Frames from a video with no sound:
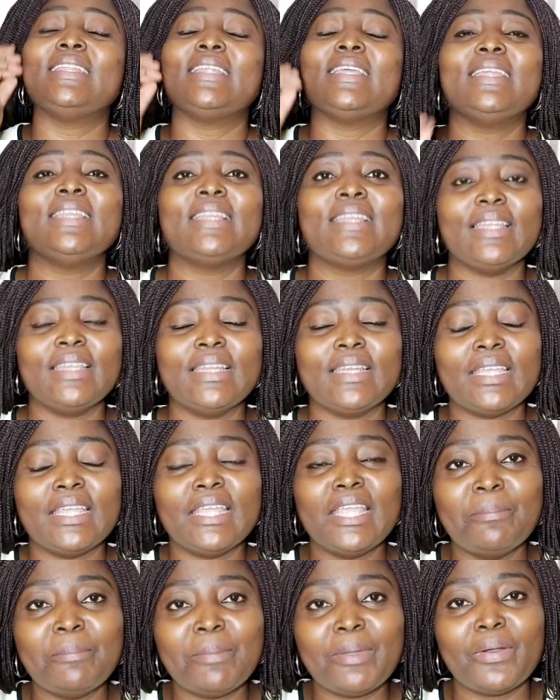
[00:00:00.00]
In
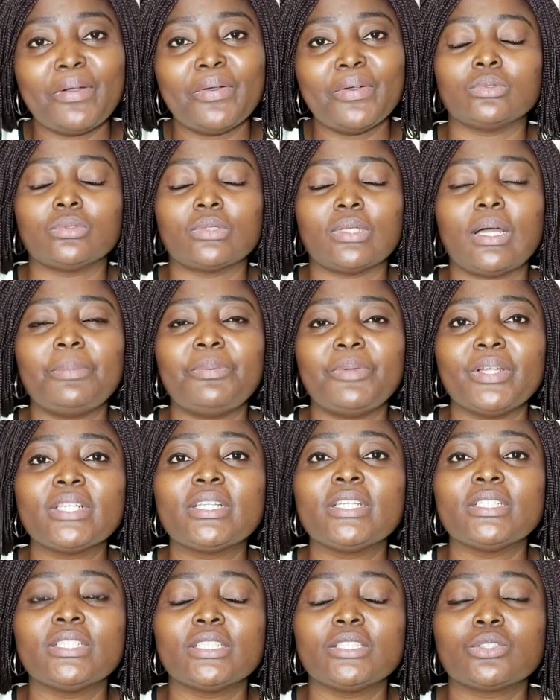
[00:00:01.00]
the email,
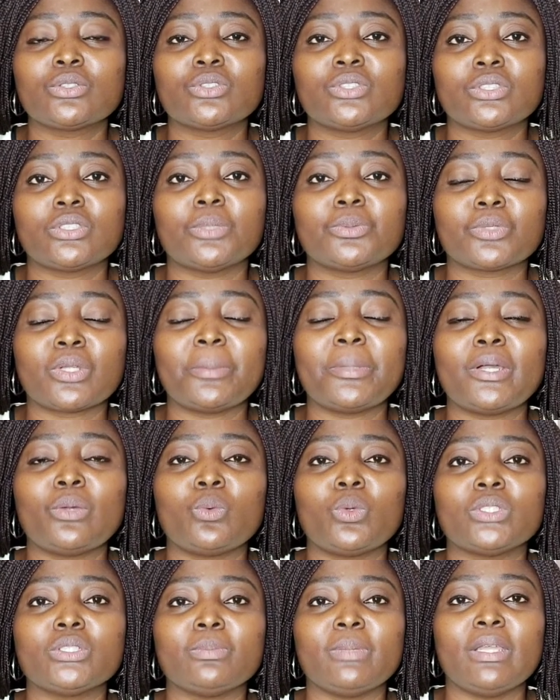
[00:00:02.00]
apparently this subscriber
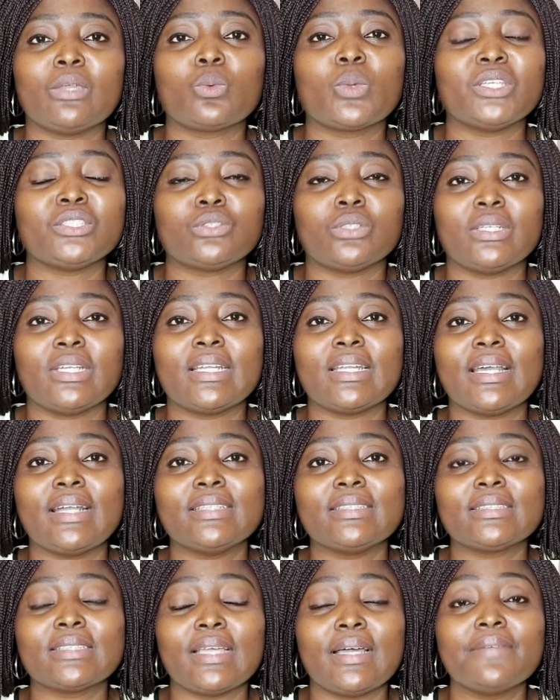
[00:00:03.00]
watched my question and
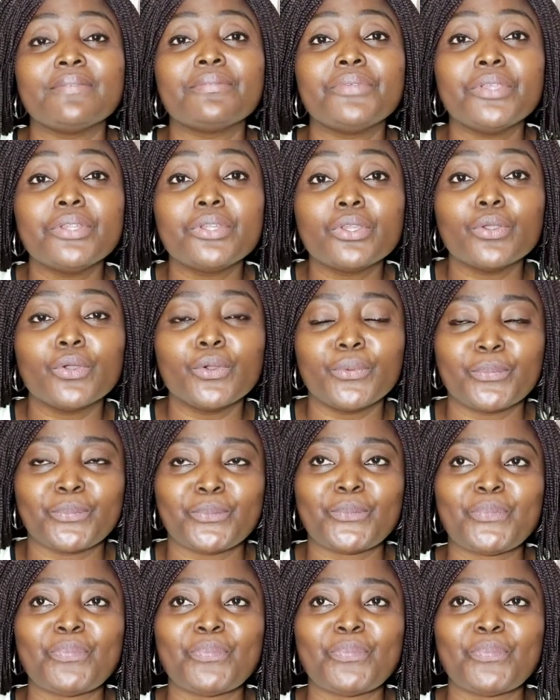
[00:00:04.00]
answer video.